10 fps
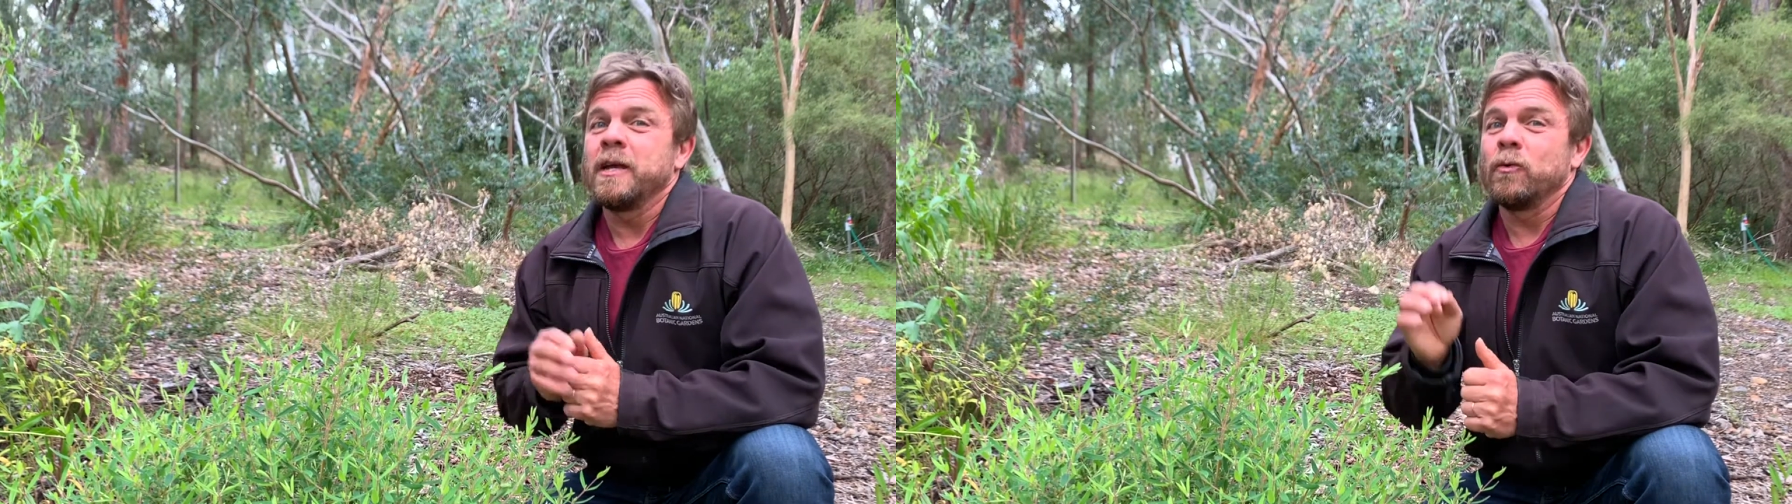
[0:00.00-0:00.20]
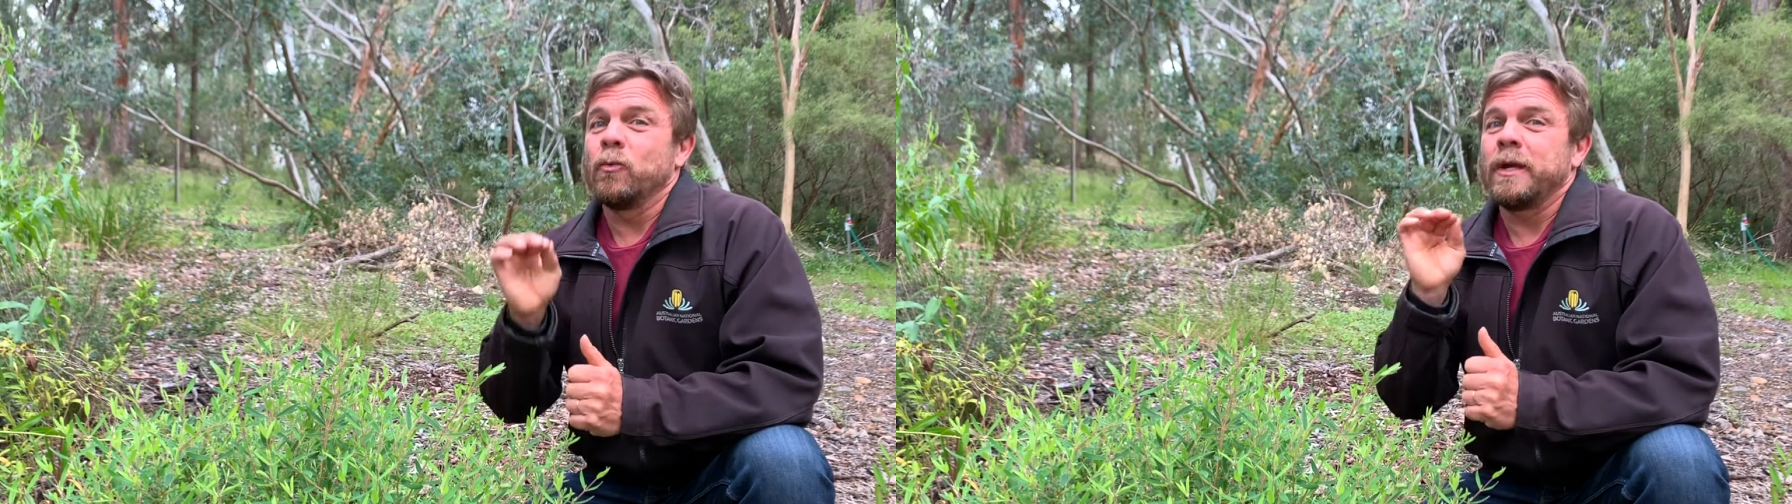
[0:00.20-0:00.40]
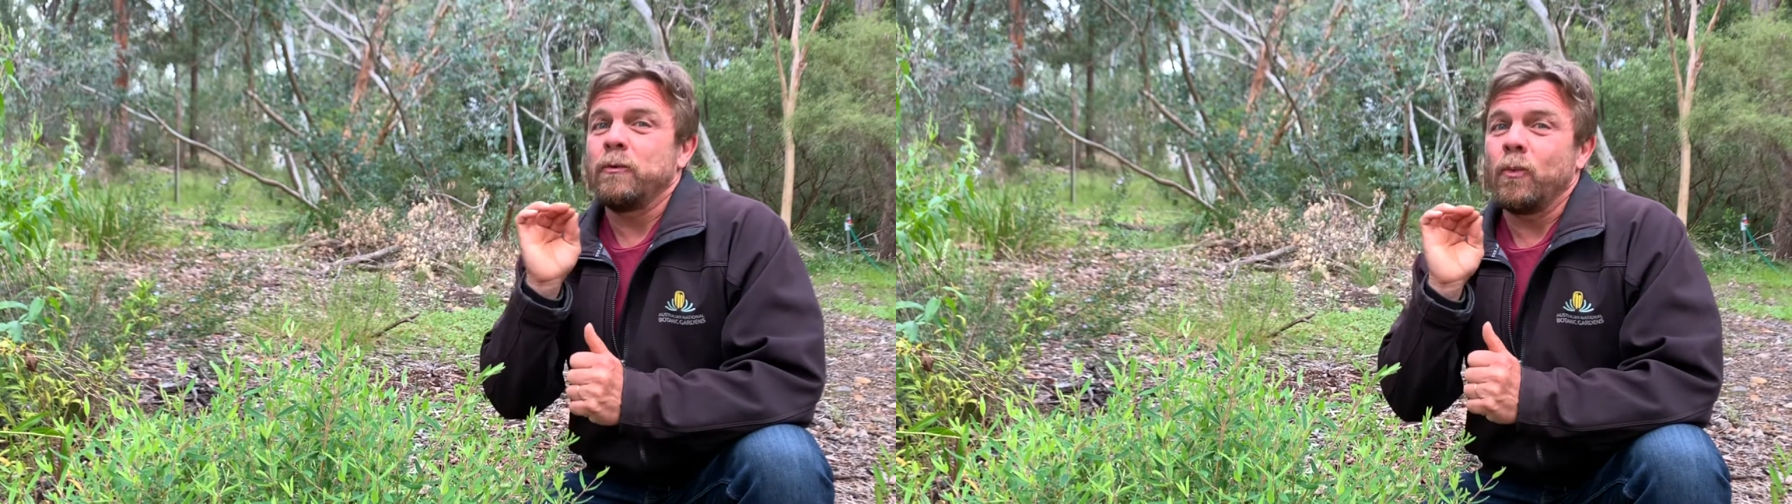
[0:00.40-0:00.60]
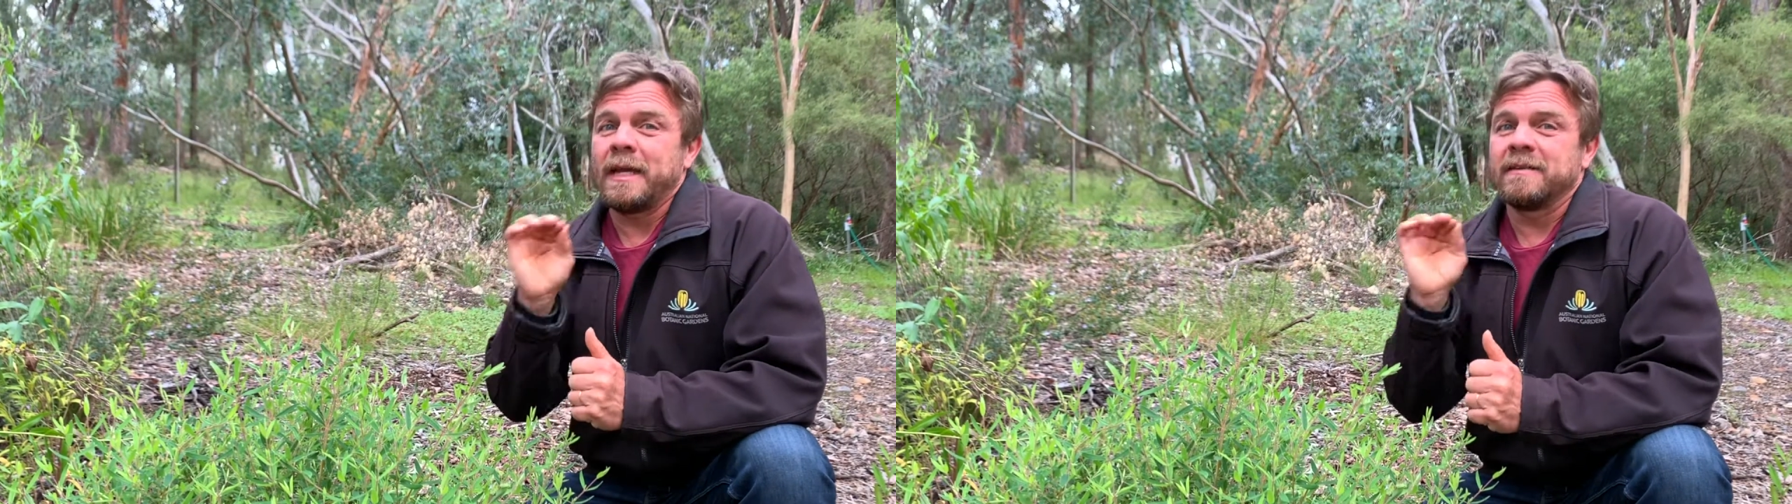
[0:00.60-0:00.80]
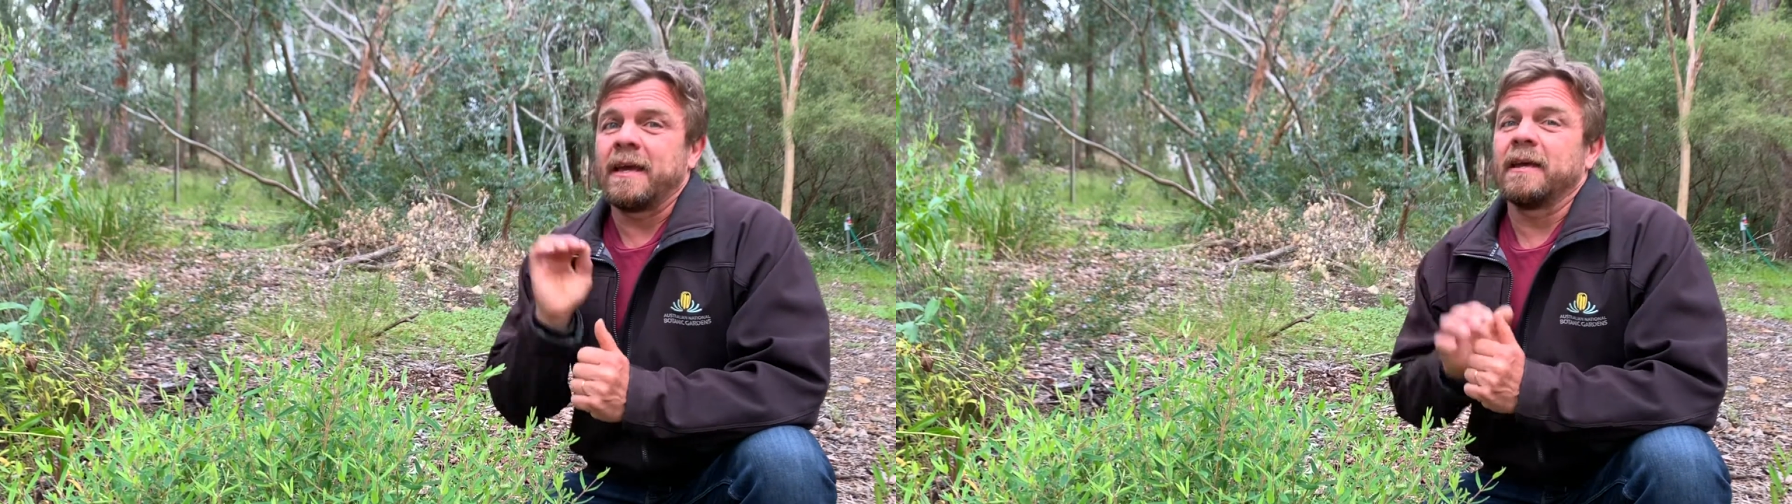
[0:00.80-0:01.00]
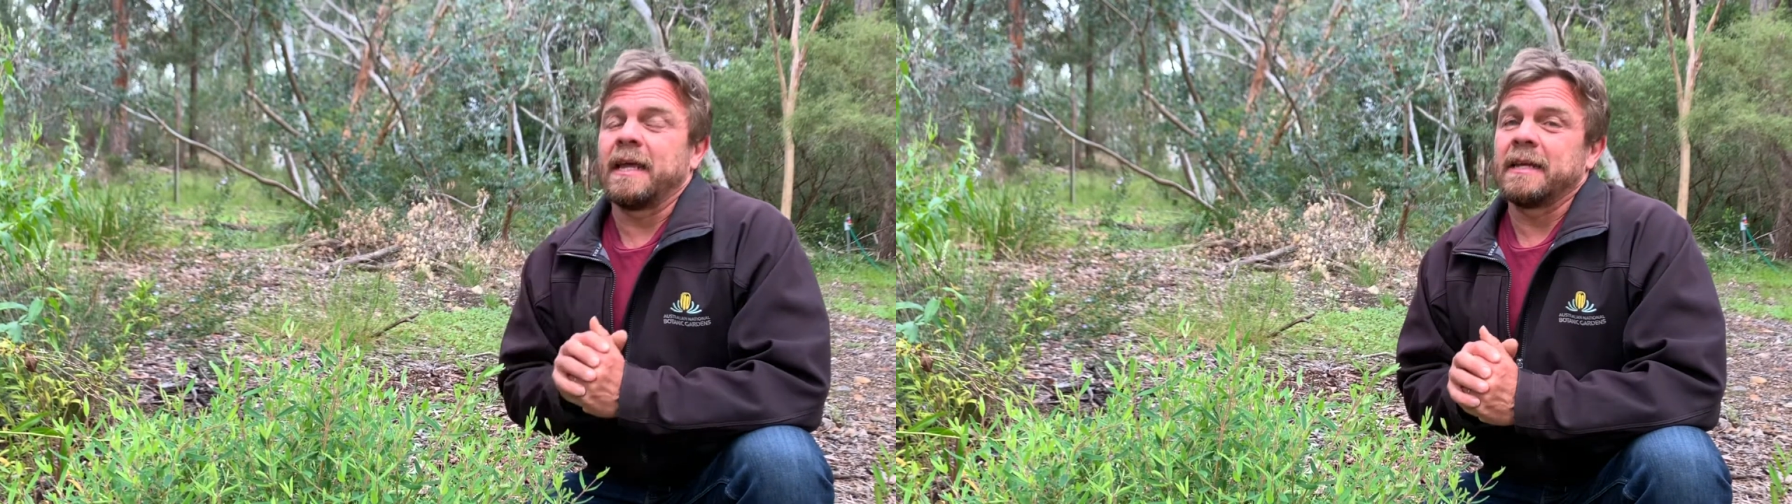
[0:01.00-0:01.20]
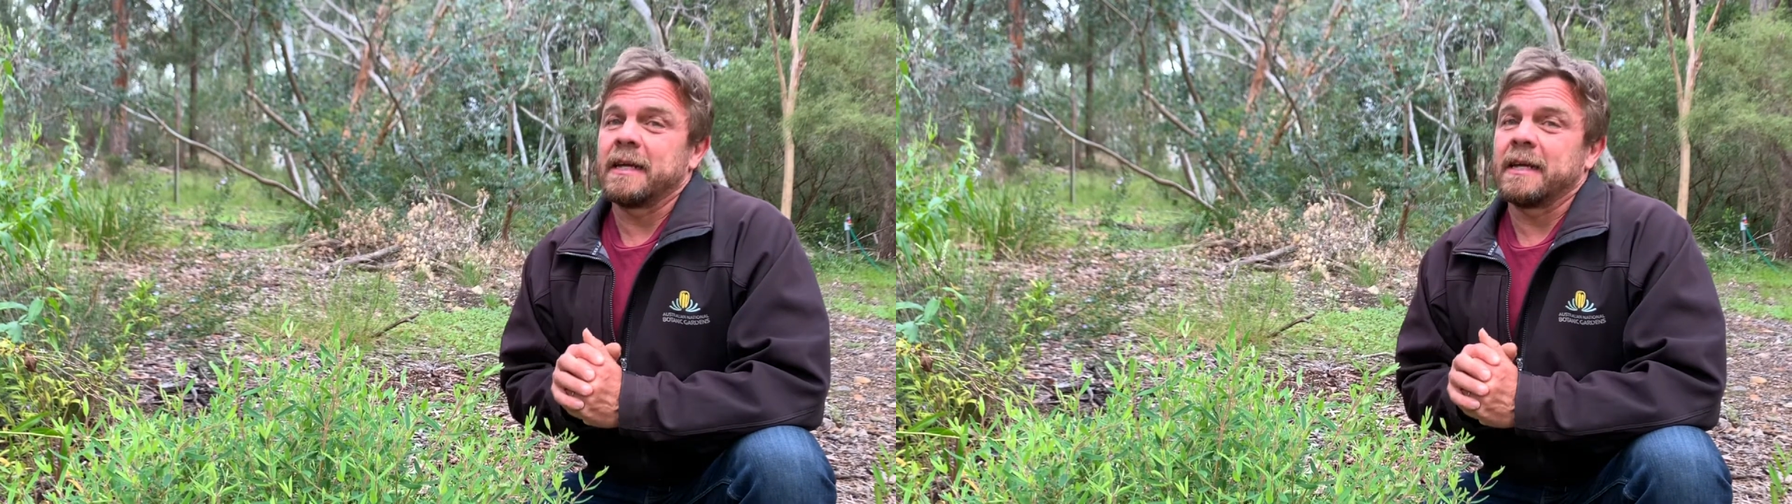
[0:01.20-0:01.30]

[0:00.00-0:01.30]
we went out and